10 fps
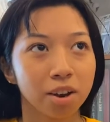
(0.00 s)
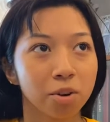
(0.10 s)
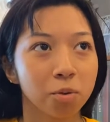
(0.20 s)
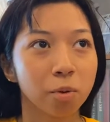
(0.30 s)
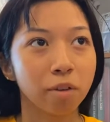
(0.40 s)

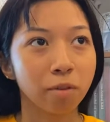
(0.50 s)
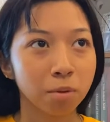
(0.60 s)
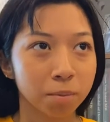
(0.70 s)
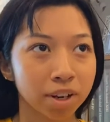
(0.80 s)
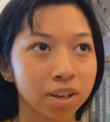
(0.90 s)
Well, from
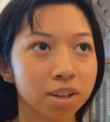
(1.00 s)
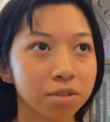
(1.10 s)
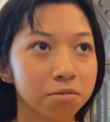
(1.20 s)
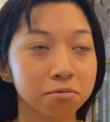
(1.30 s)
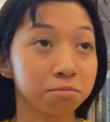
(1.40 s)
the beginning
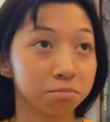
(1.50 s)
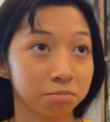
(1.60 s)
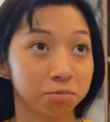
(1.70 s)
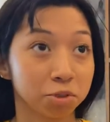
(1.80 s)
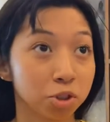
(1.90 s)
of
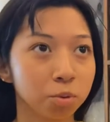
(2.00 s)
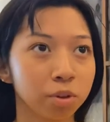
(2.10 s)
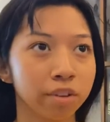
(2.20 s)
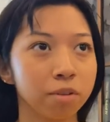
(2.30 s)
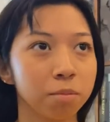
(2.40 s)

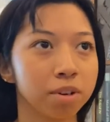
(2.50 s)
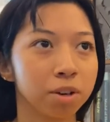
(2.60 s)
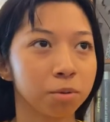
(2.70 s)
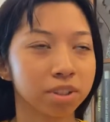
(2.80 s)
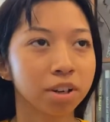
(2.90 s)
school, everybody
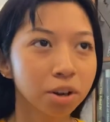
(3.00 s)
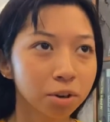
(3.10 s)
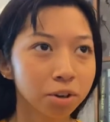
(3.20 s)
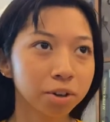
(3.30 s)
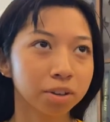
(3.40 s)
always said, "Oh,
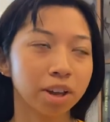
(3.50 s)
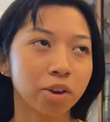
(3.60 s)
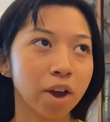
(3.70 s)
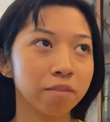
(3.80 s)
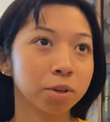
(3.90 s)

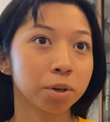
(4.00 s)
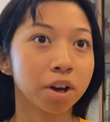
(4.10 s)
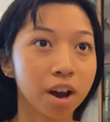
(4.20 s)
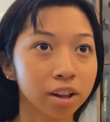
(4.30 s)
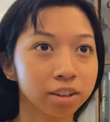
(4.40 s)
you have to go to
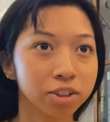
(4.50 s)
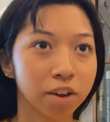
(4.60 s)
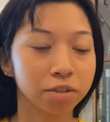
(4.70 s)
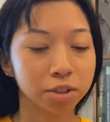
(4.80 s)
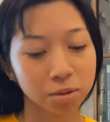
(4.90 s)
college. You
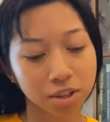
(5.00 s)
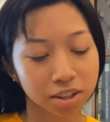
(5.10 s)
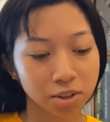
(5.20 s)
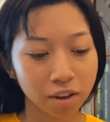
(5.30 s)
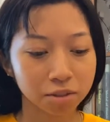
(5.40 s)
have to do
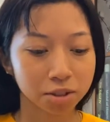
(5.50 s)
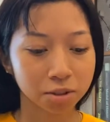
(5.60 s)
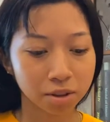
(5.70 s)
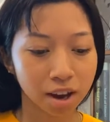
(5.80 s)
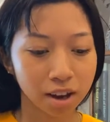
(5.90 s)
this. You have to
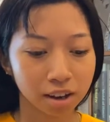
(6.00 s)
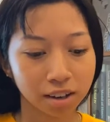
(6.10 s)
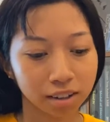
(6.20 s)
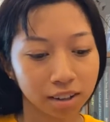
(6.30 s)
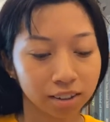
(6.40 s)
do
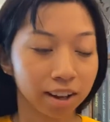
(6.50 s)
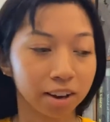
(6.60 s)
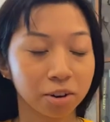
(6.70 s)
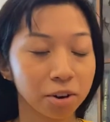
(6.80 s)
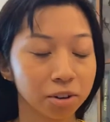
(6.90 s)
that," and like they
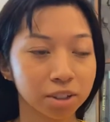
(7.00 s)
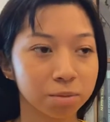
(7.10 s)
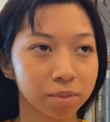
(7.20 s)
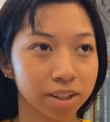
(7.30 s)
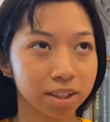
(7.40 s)
had all these
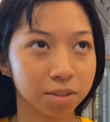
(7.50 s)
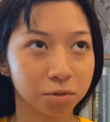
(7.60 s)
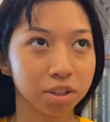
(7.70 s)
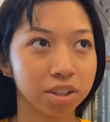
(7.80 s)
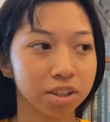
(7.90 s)
plans
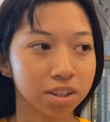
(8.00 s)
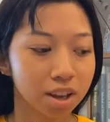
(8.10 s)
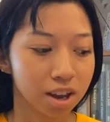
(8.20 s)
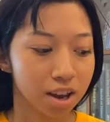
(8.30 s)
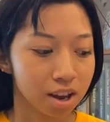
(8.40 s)
for us.
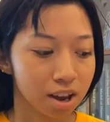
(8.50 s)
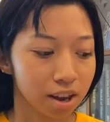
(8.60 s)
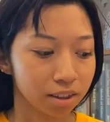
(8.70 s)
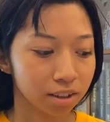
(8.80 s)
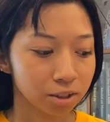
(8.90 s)

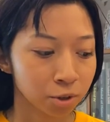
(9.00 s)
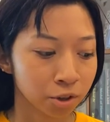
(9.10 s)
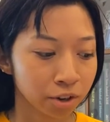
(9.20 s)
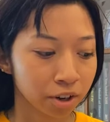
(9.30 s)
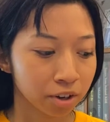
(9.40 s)
And then
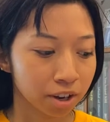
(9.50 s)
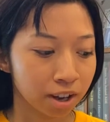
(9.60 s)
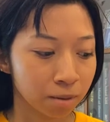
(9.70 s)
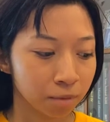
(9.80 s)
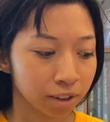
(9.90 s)
junior year
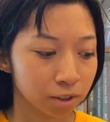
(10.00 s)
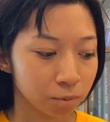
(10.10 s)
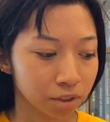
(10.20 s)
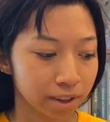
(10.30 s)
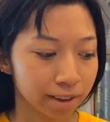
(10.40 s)
came, and that's
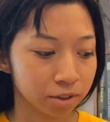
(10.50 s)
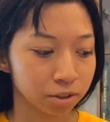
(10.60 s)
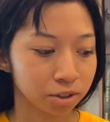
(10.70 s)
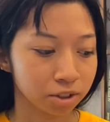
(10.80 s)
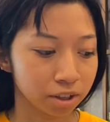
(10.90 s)
when the
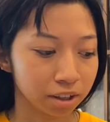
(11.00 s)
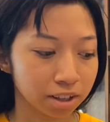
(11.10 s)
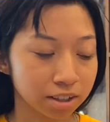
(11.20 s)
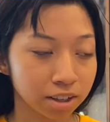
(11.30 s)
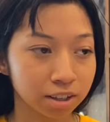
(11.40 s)
counselor started
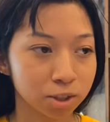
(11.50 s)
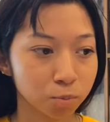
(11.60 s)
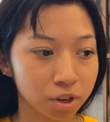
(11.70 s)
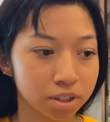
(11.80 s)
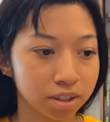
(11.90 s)
like sending us to
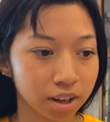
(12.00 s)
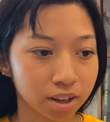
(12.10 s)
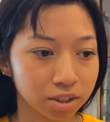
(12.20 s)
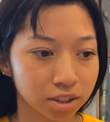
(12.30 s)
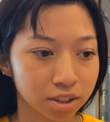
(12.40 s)

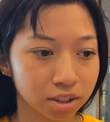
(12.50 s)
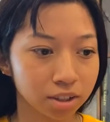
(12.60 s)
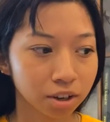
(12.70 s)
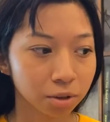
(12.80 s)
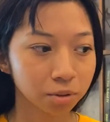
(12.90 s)
presentations on,
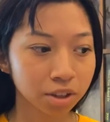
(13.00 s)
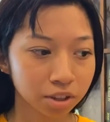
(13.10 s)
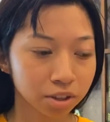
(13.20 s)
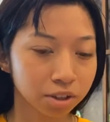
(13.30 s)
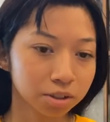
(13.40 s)
"Oh, look,
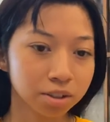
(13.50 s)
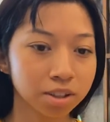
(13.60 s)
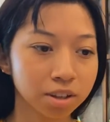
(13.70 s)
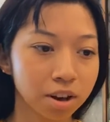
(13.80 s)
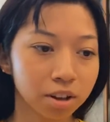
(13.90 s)
you could go to
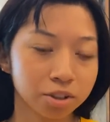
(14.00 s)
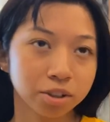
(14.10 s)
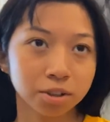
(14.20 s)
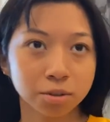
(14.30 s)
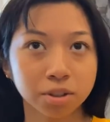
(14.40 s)
this college. You
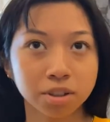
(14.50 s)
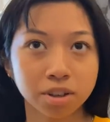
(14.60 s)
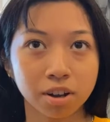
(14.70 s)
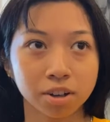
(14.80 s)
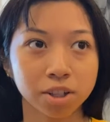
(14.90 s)
could go to this
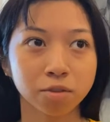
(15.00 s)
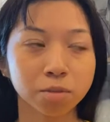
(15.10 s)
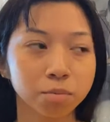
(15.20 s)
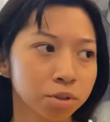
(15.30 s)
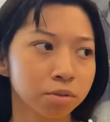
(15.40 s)
college. If
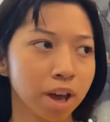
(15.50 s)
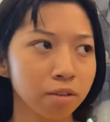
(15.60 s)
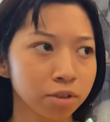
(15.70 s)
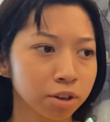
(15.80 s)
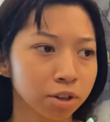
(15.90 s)
you do
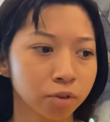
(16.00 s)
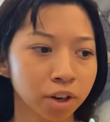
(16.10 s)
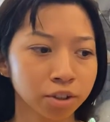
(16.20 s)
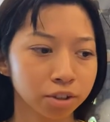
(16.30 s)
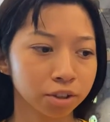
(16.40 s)
have good
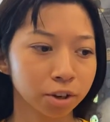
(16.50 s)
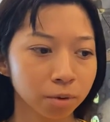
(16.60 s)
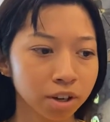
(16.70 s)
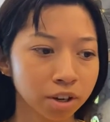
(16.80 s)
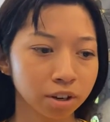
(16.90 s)
grades, you could go
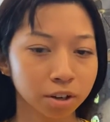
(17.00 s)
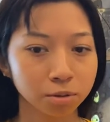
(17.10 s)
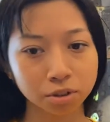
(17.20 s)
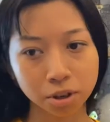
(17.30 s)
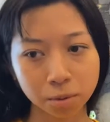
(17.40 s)
here.
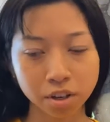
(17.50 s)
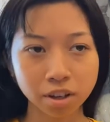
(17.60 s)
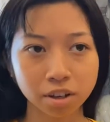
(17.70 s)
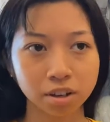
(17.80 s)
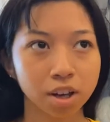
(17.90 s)
Oh, go
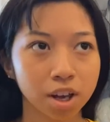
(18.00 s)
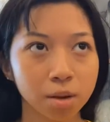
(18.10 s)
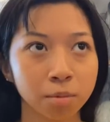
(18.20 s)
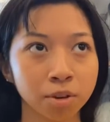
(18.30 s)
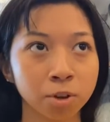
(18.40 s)
here."
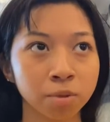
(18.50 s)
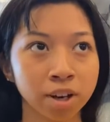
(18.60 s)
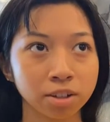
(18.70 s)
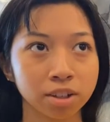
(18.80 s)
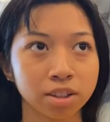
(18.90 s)
But nobody
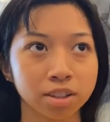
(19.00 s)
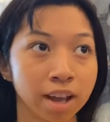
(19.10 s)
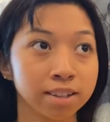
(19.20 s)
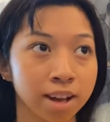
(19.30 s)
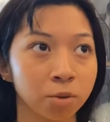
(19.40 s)
actually
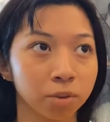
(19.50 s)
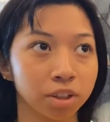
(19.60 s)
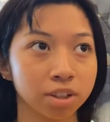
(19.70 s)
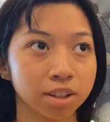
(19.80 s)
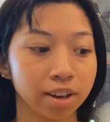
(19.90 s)
sat down with
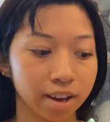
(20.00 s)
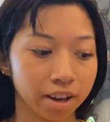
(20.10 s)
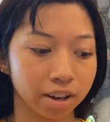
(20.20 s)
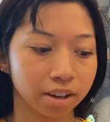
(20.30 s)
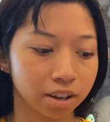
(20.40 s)
us and said,
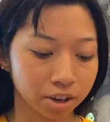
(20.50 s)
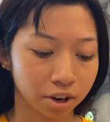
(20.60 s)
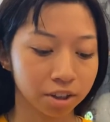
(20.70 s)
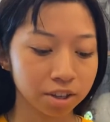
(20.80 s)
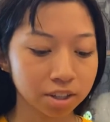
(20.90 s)
"Hey, here
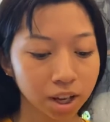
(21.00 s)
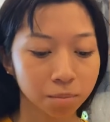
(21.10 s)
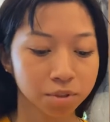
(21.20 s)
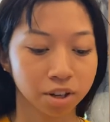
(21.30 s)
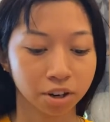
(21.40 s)
are the
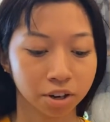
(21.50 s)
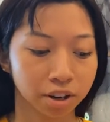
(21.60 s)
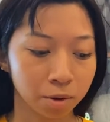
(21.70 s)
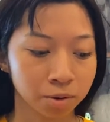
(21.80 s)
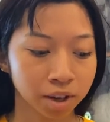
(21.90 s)
steps. Here
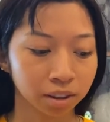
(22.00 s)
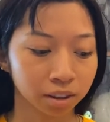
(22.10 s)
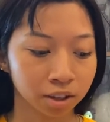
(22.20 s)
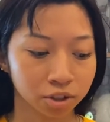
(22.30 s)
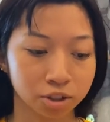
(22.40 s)
how you get
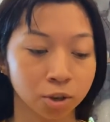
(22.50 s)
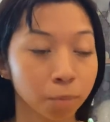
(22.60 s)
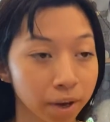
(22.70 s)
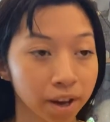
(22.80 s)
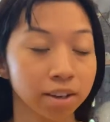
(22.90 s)
there. Just
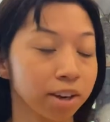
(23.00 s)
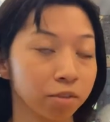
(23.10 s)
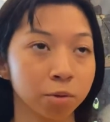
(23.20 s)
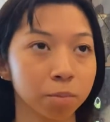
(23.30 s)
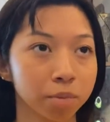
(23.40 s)
don't panic.
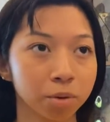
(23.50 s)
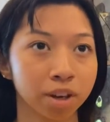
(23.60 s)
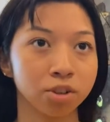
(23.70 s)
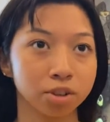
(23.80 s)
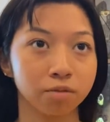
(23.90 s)
Everything will be
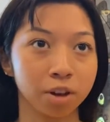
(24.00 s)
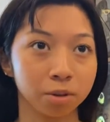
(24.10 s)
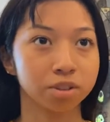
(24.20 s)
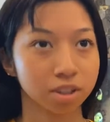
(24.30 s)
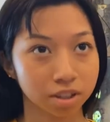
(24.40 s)
okay. Just
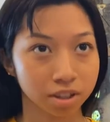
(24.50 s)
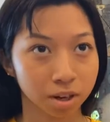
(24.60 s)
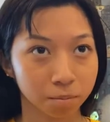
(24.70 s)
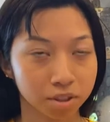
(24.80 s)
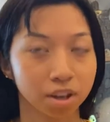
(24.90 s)
follow these steps."